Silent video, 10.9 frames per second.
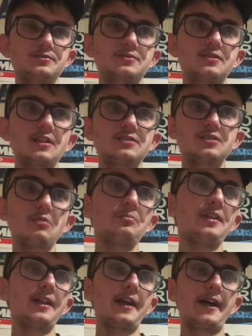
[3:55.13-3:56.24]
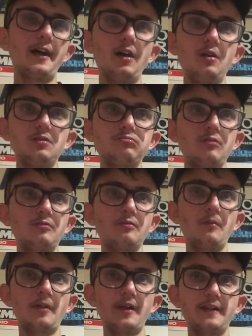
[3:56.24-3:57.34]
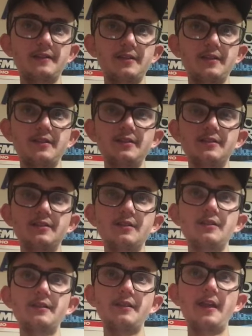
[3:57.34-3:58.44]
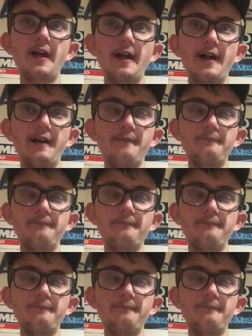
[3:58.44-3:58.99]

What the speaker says: there's something else with the Mets that